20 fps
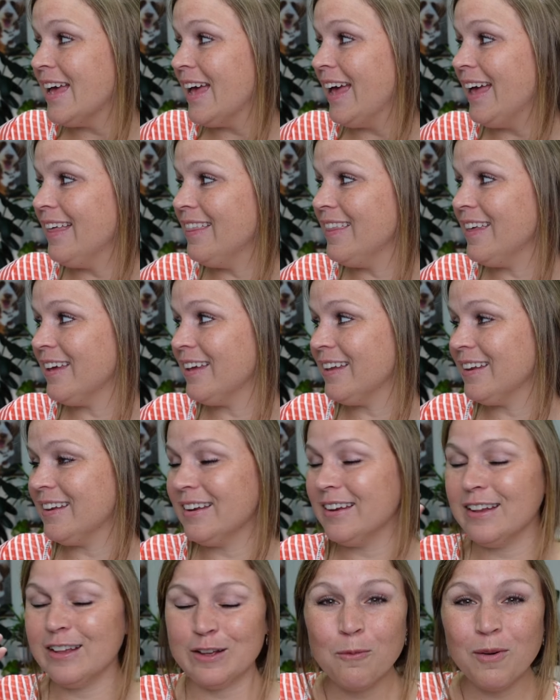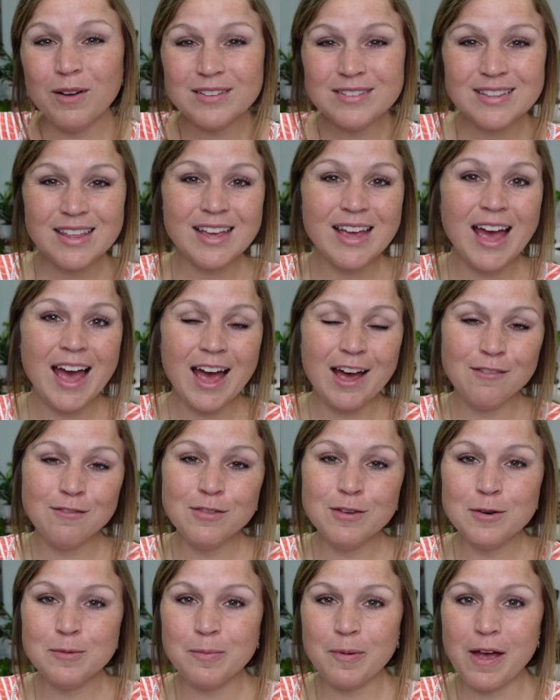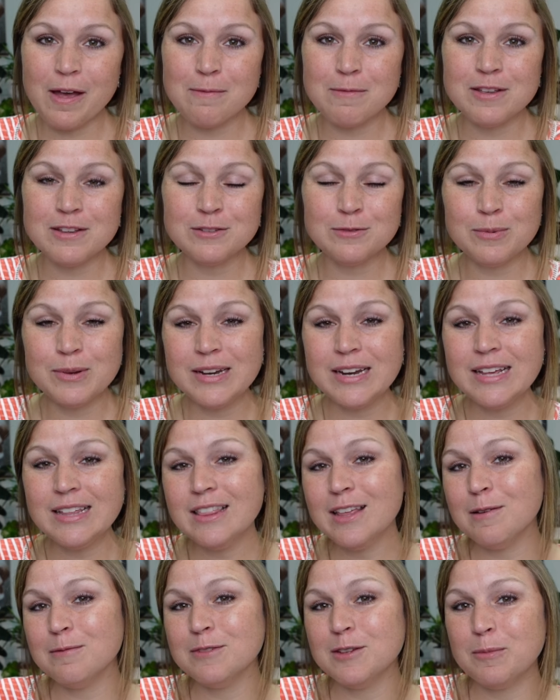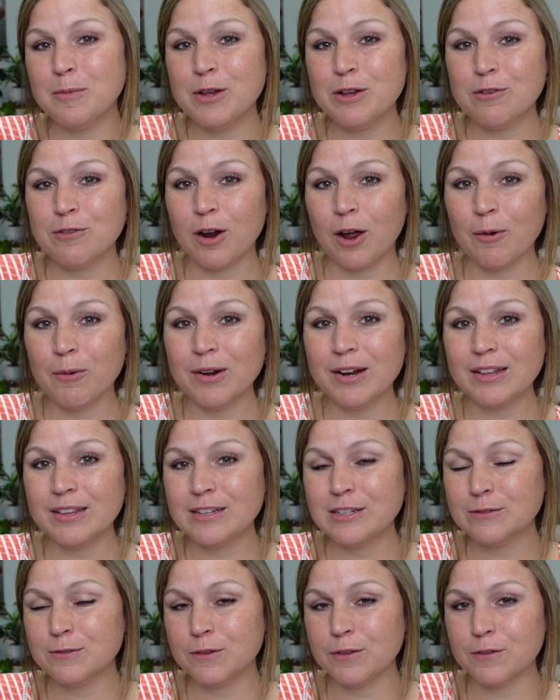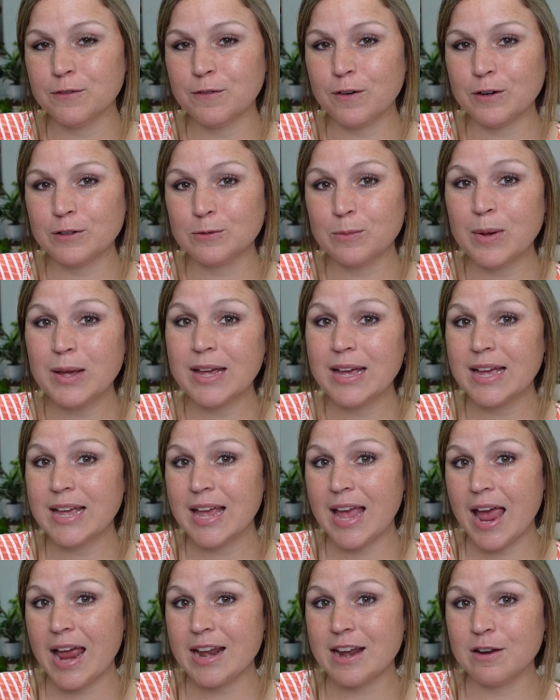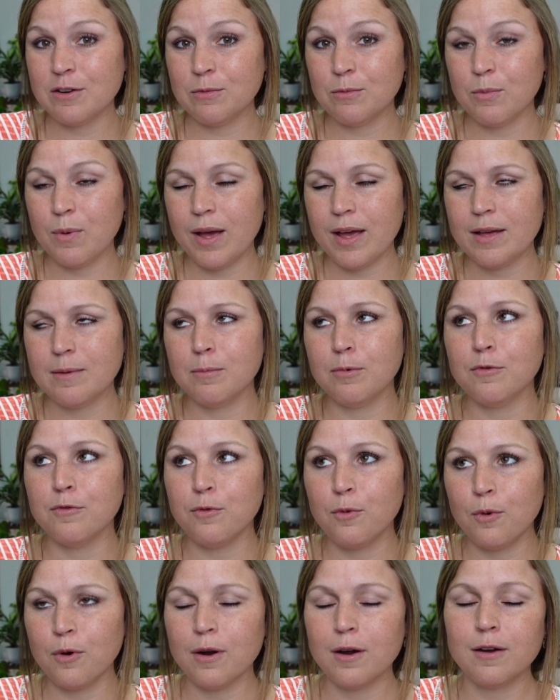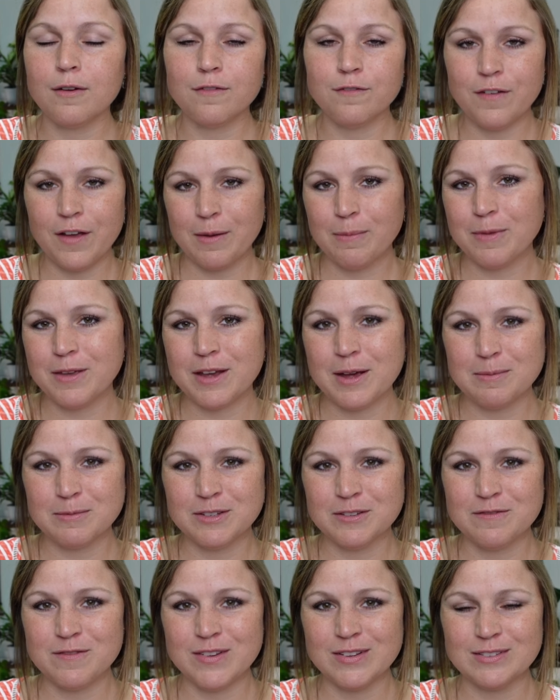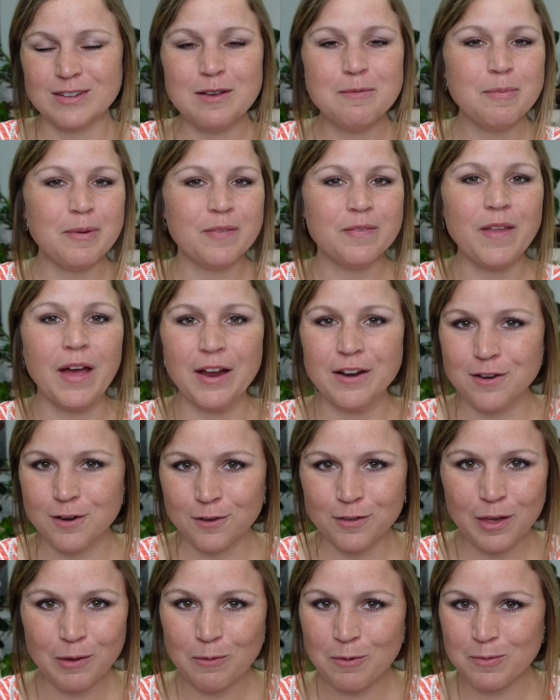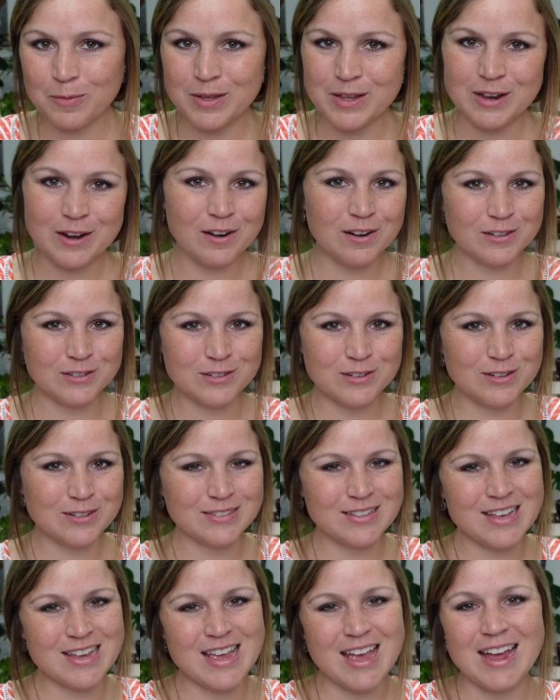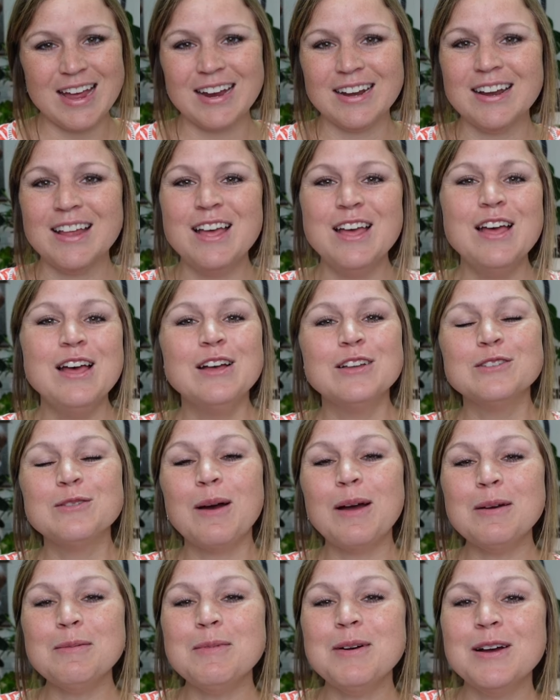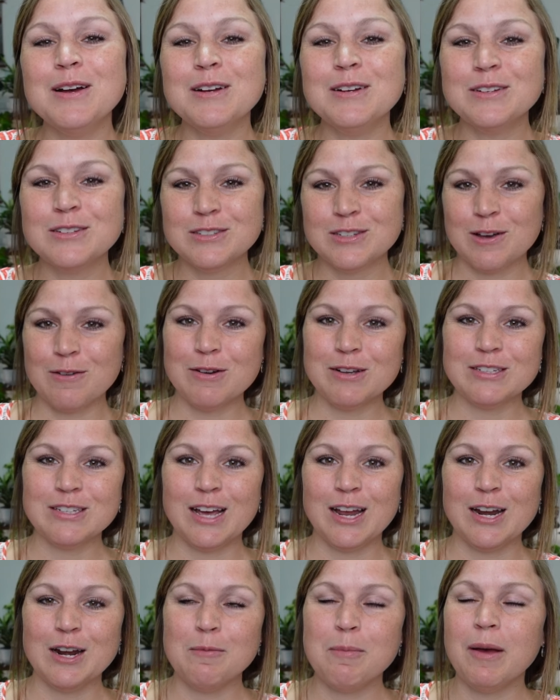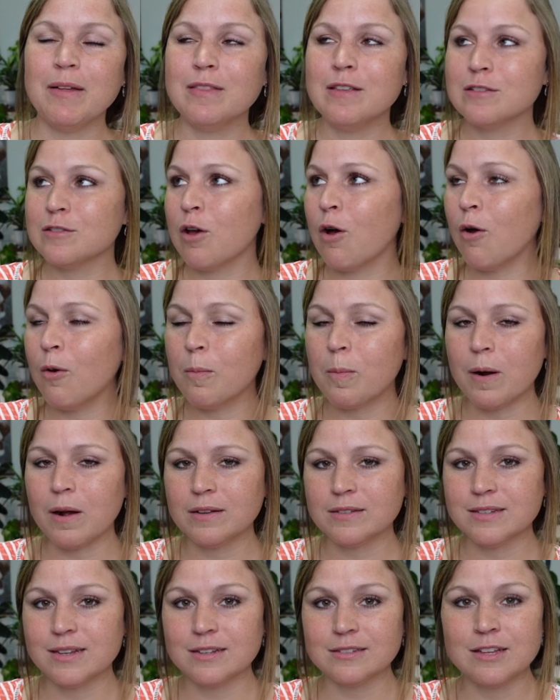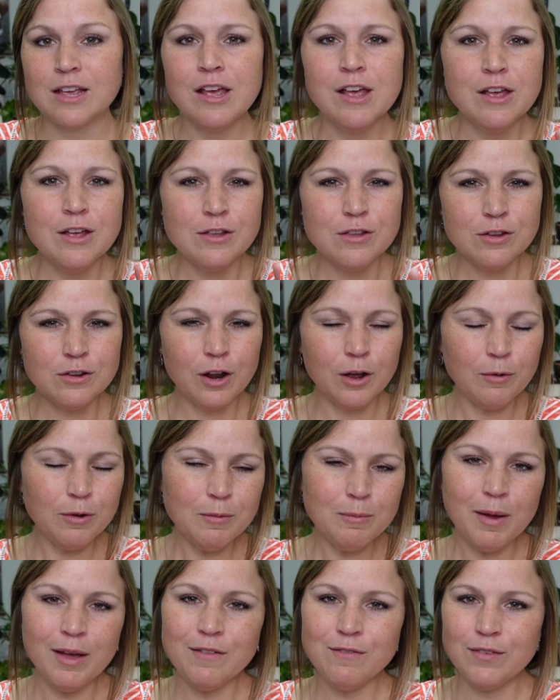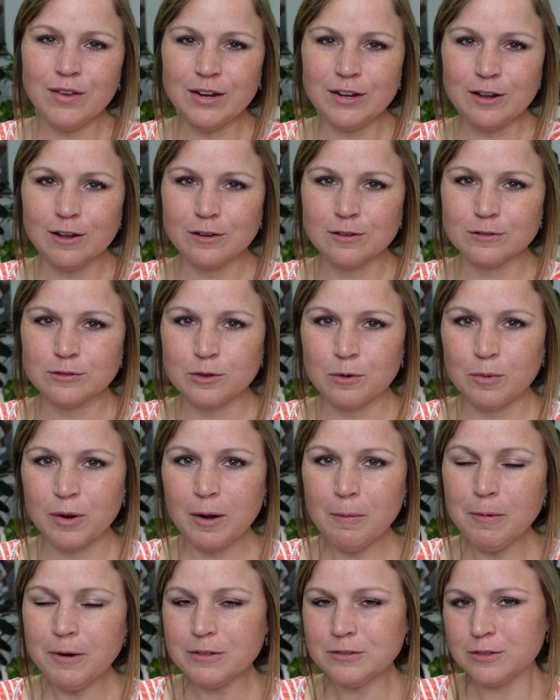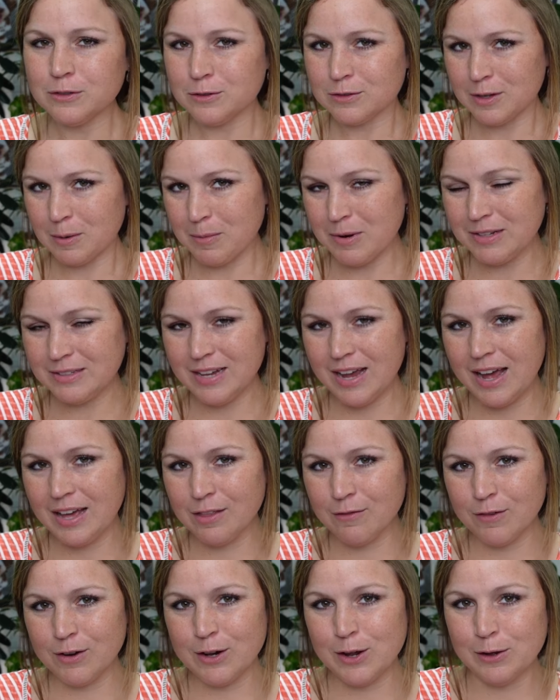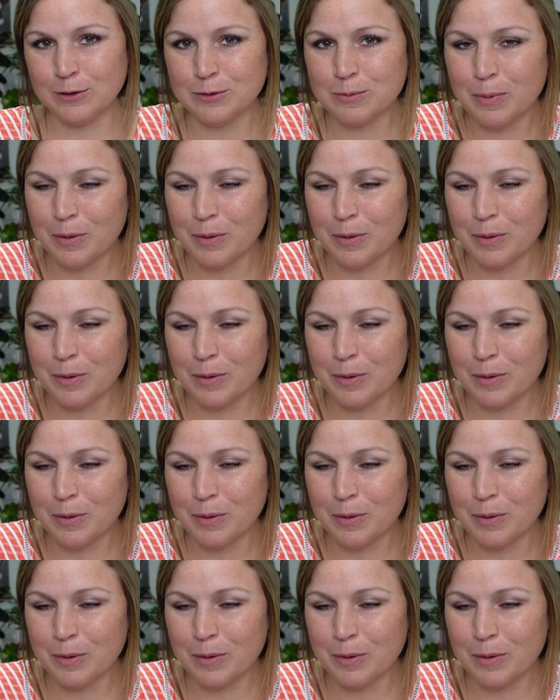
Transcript: and then once they have their babies we need them to be growing at least for the first week and gaining weight before family comes and visit but i know they will be here as soon as they can so i'm so excited about this whole process you know in my videos. so what i'm going to do is i'm going to tag the videos